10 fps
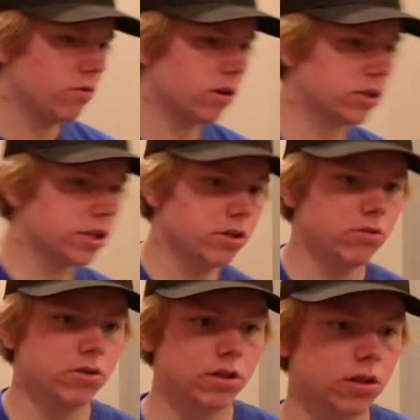we're actually gonna do
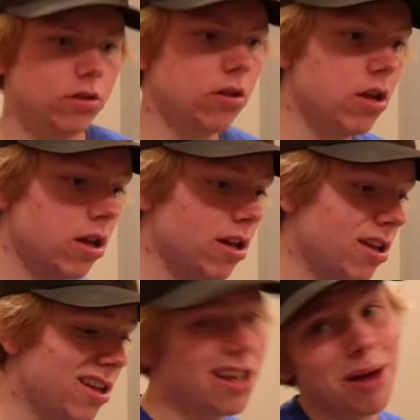this a little
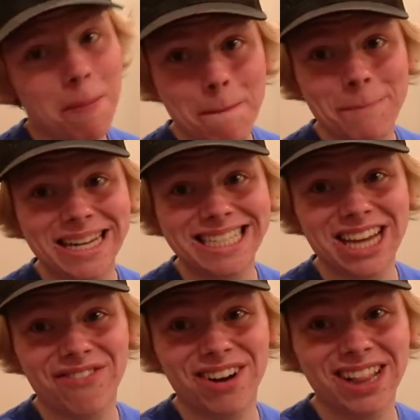bit
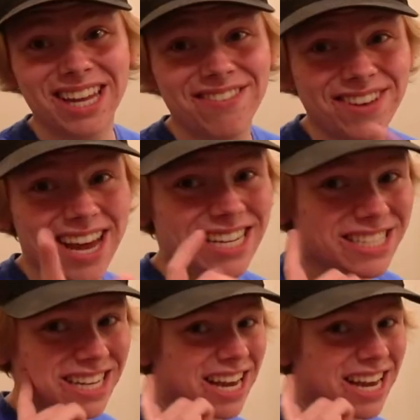differently, if you ask